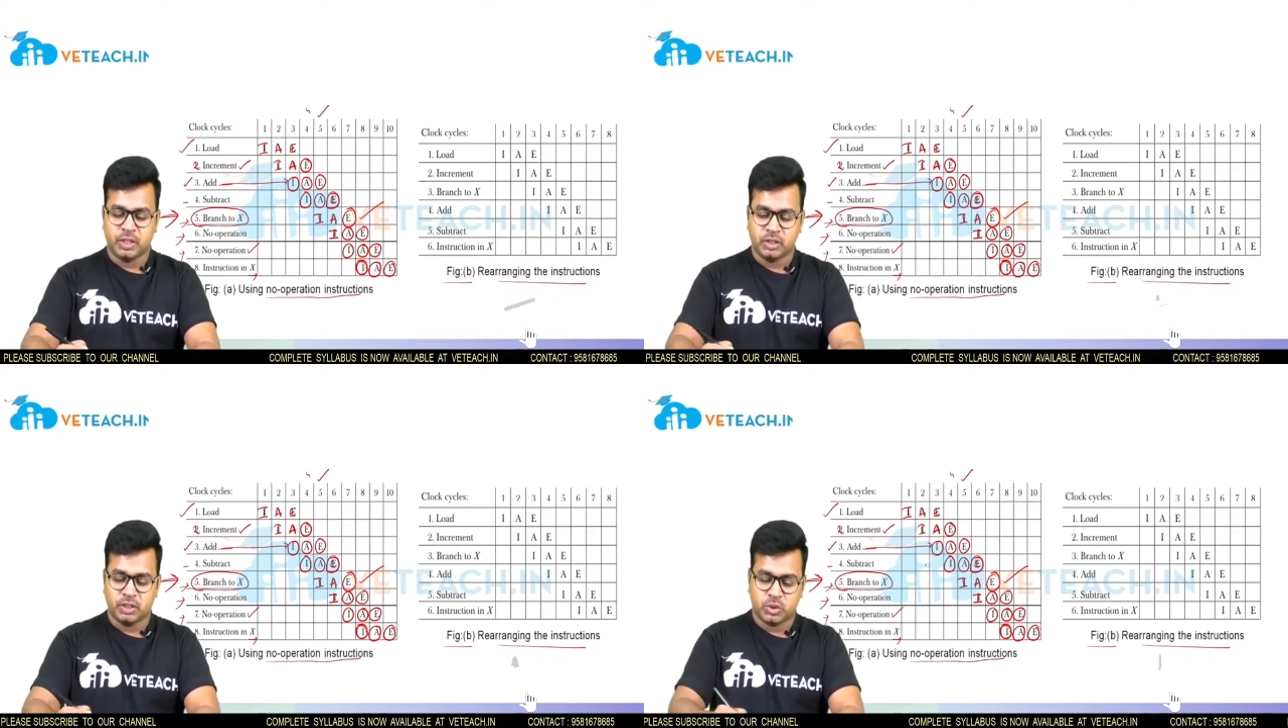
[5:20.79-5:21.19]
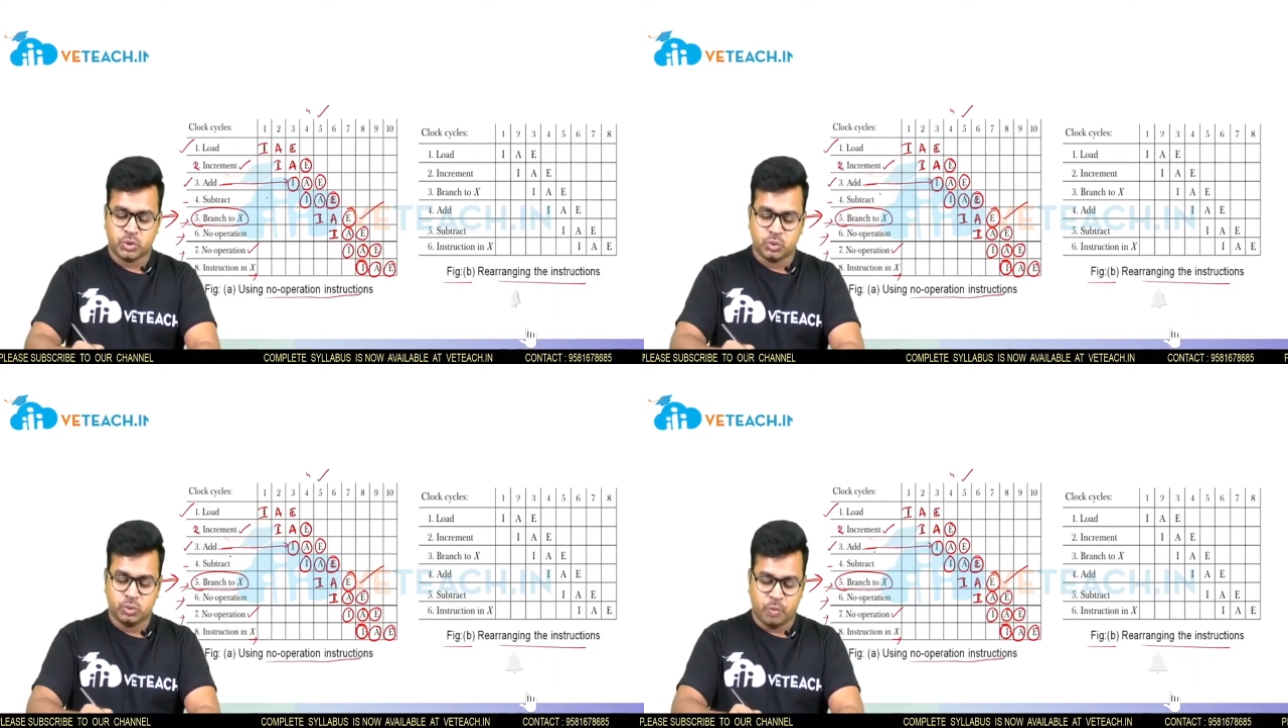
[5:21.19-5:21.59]
these
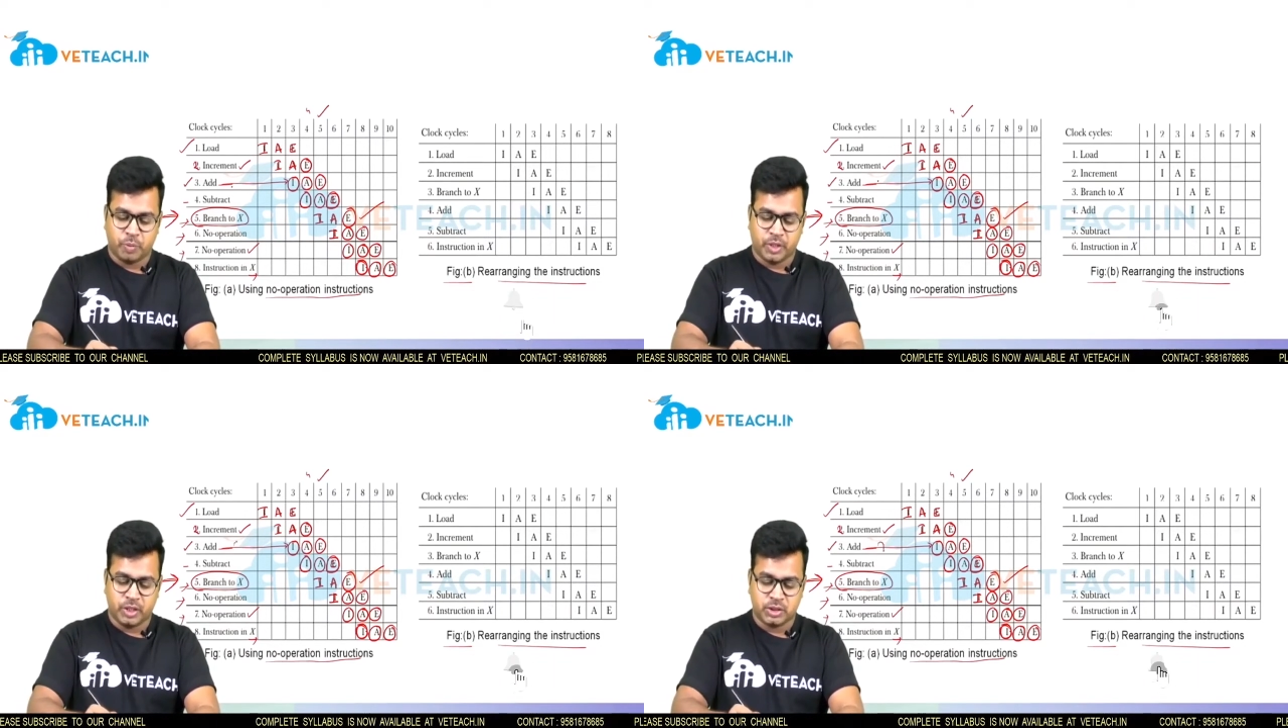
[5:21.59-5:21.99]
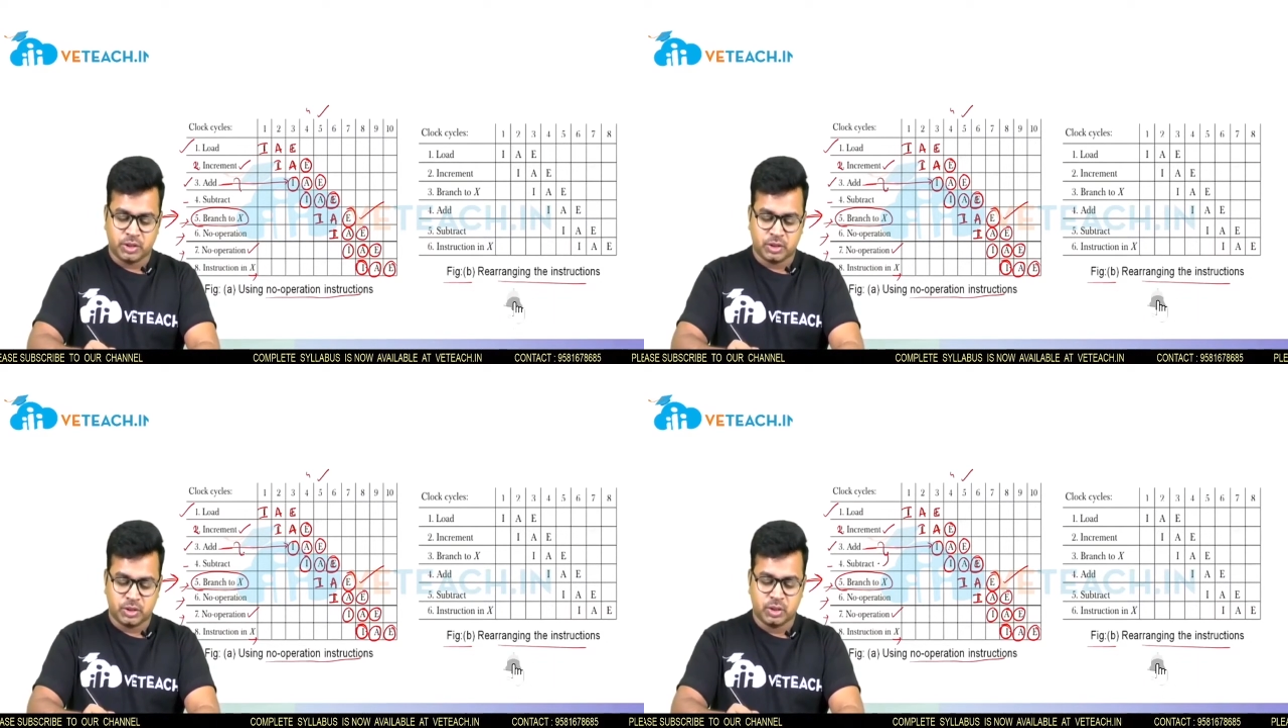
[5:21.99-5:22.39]
two
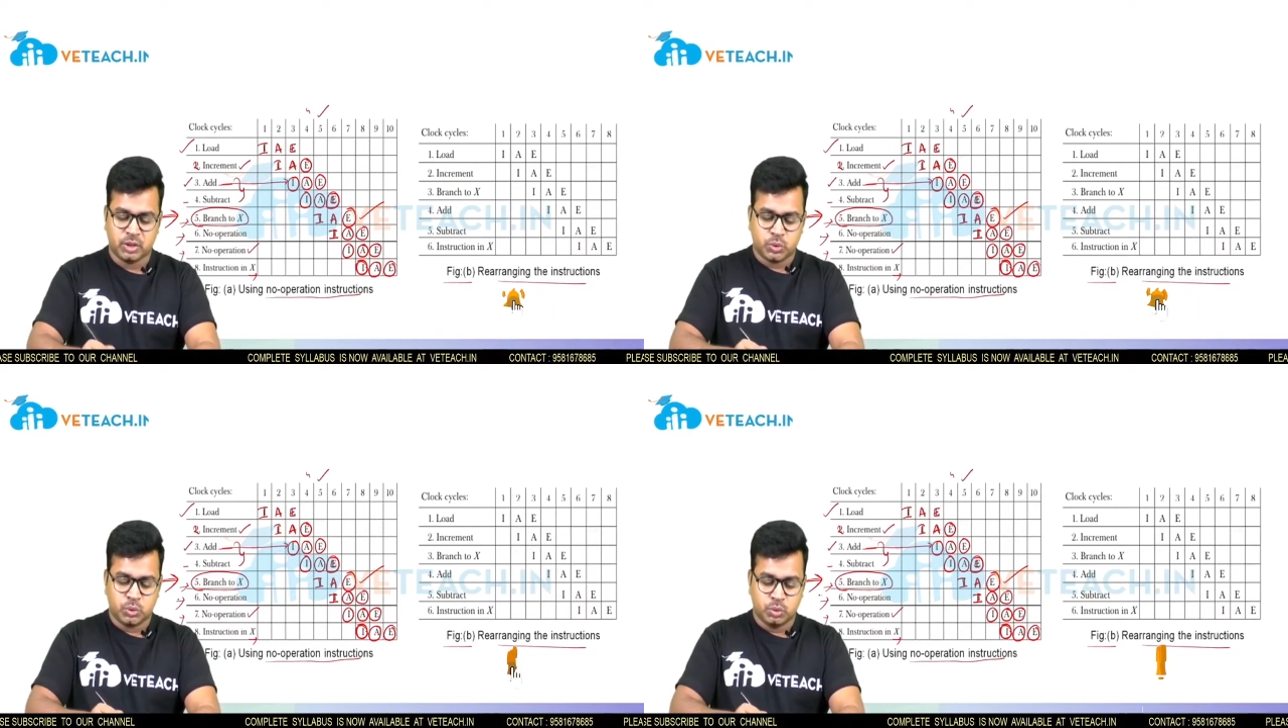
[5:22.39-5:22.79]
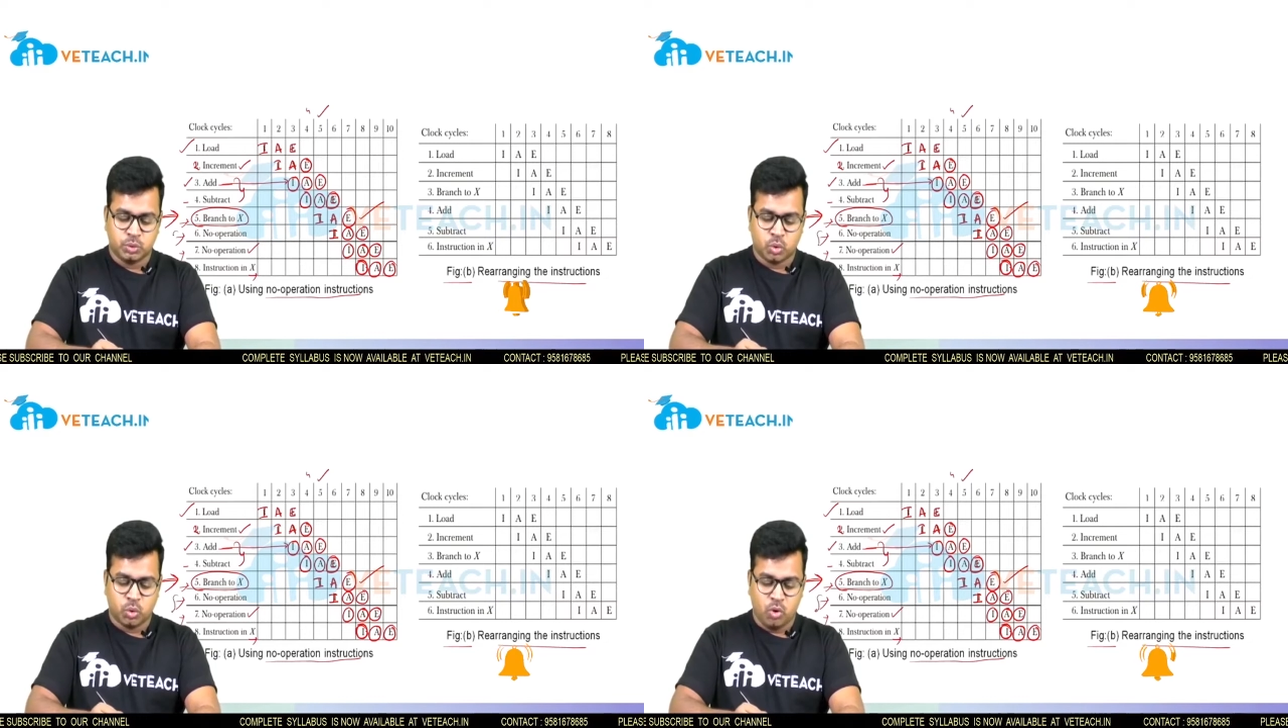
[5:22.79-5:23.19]
operation, two
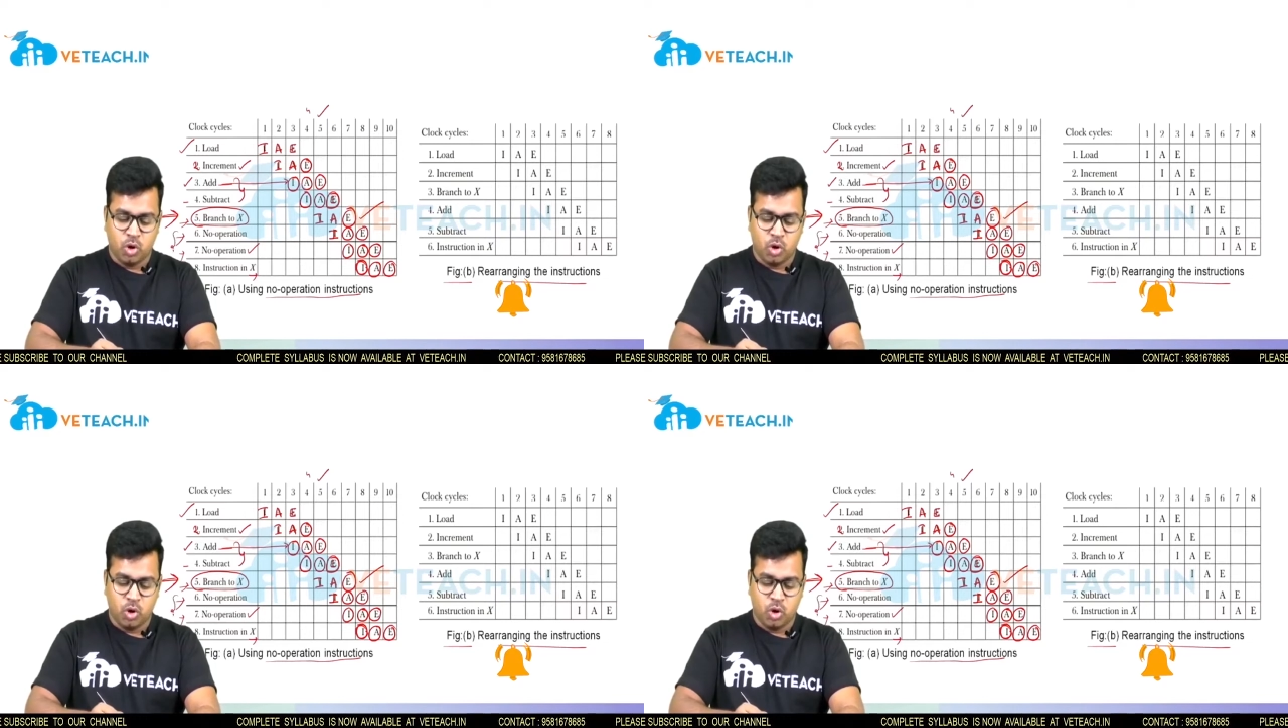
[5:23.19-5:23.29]
no